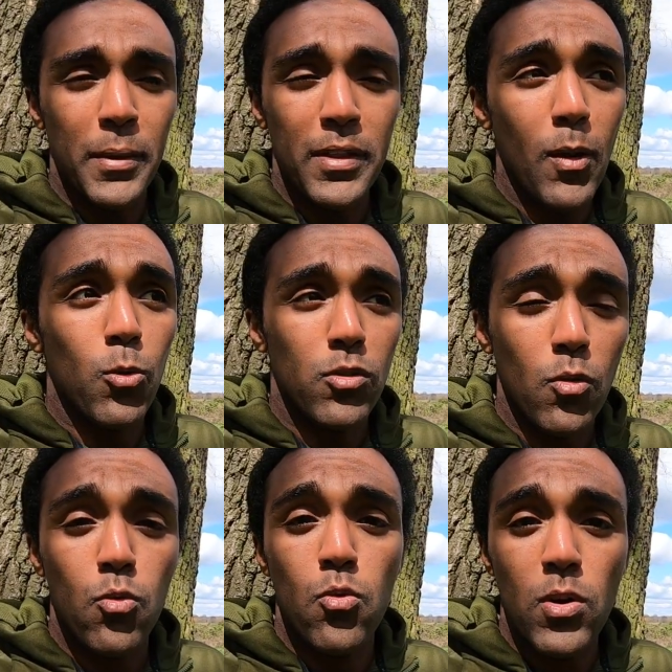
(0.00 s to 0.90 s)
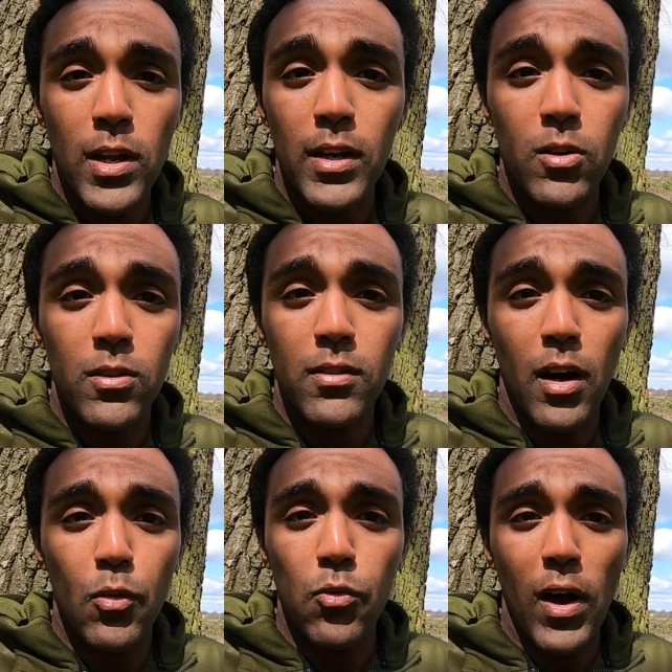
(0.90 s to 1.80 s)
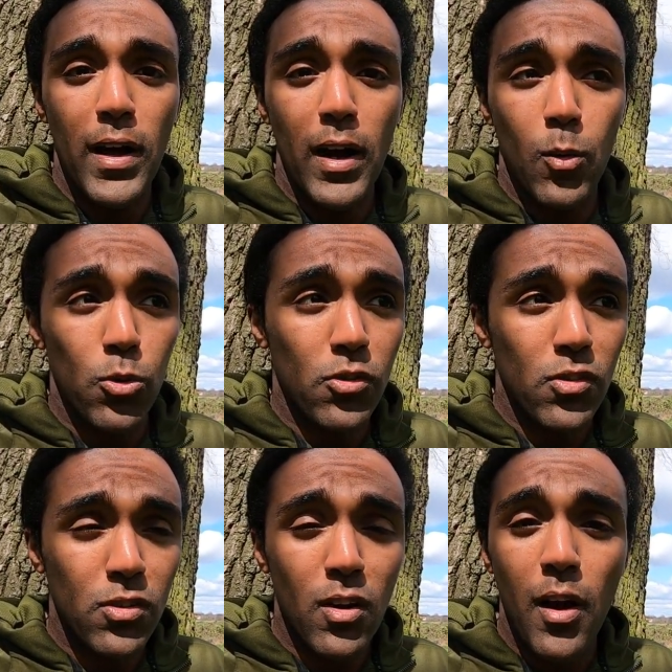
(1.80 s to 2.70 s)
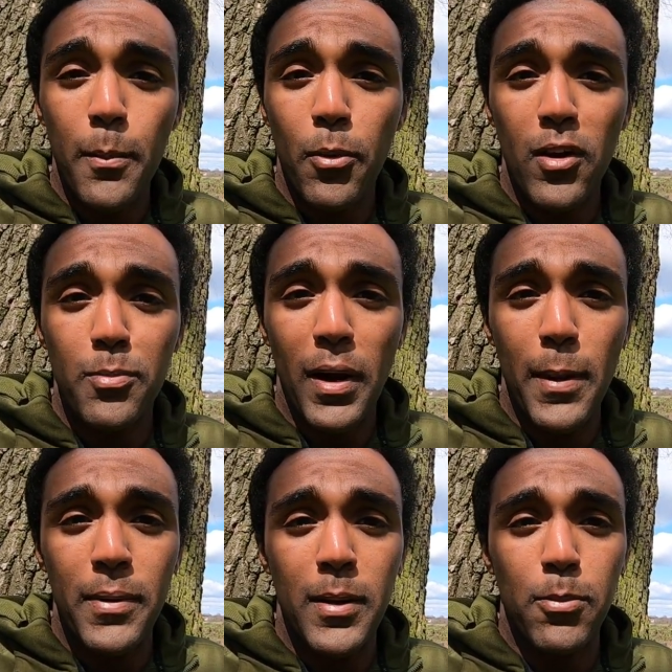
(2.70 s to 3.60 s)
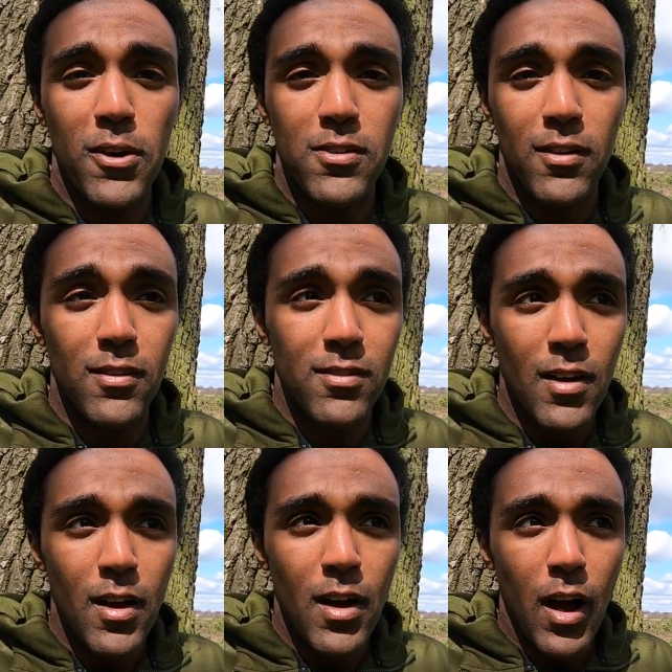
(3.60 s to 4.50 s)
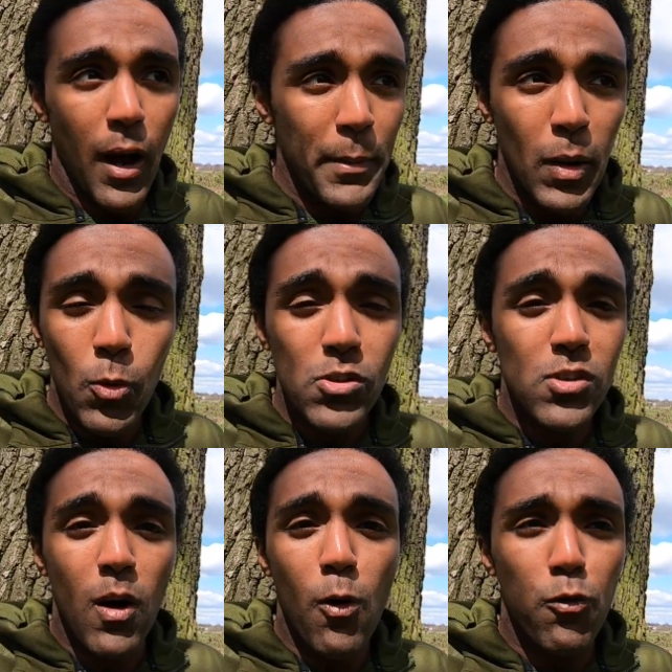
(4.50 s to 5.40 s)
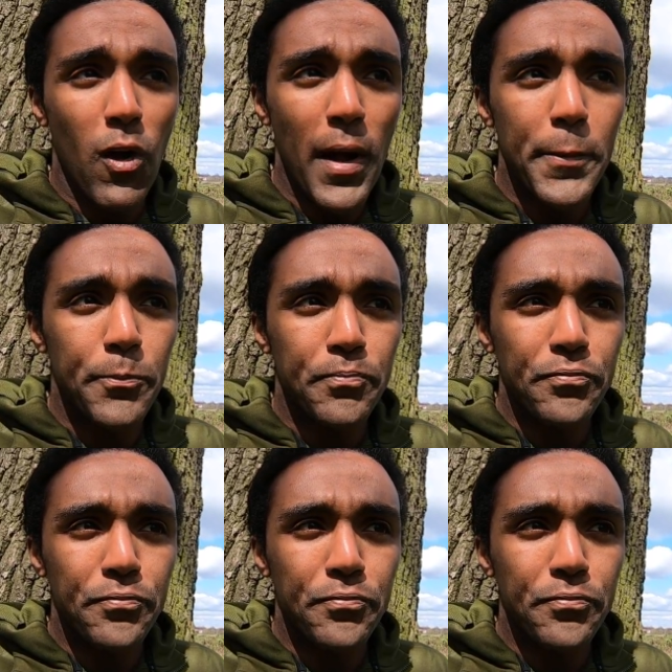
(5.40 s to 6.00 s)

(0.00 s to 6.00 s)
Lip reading: I mean, that was a really good, tough fight. I was so impressed by Ebony Bridges. I mean, I watched the whole fight.